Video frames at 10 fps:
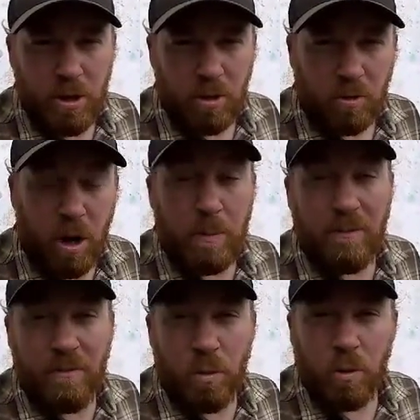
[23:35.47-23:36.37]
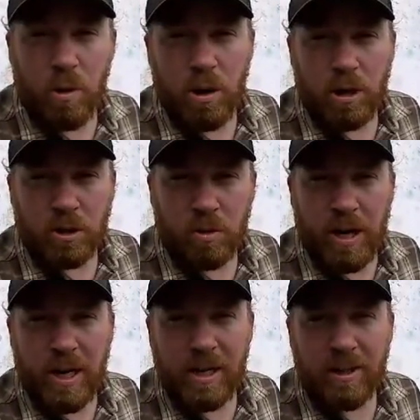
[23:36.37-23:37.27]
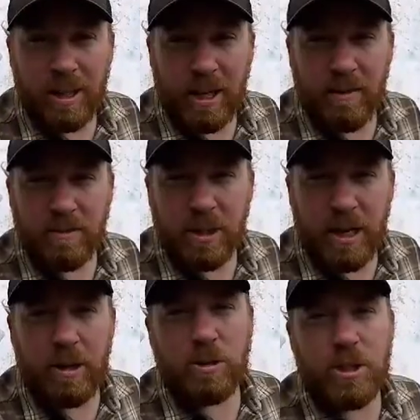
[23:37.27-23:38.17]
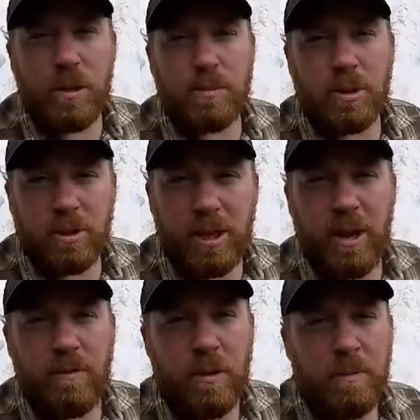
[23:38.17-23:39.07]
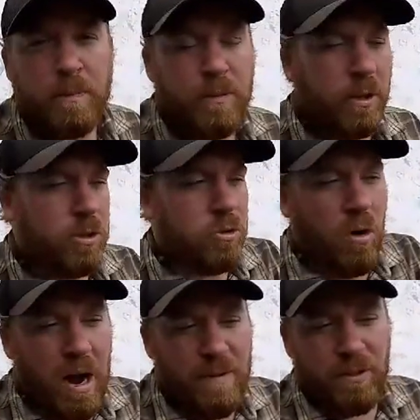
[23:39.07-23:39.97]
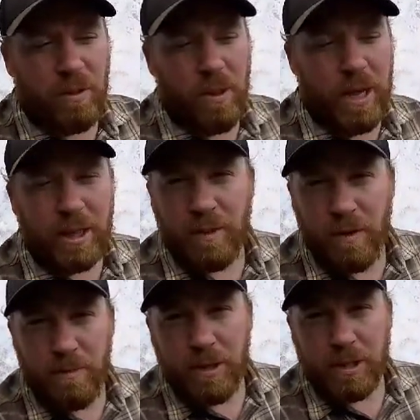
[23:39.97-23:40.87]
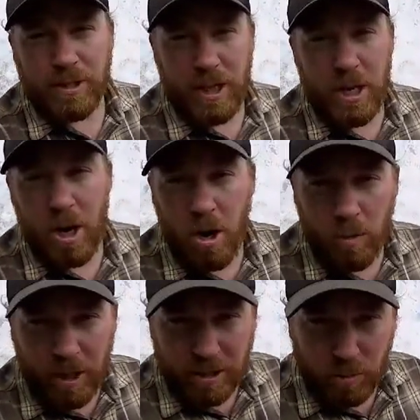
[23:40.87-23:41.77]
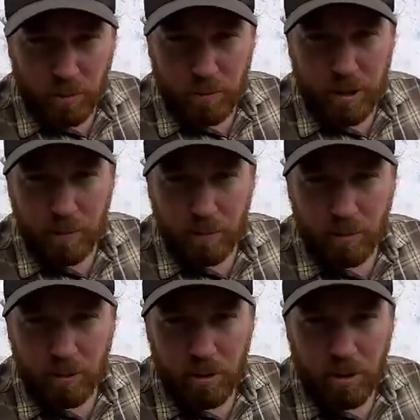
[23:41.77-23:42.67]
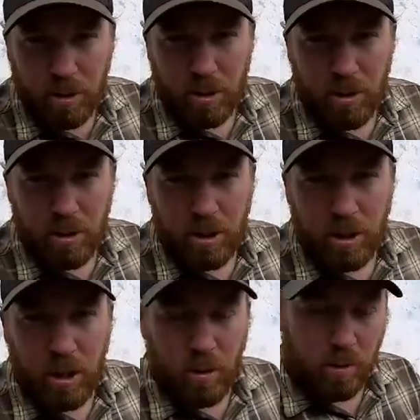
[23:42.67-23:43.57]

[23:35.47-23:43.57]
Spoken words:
right before a train leaves and airs up to leave, they'll drive the length of it, because they know that's when people, you know,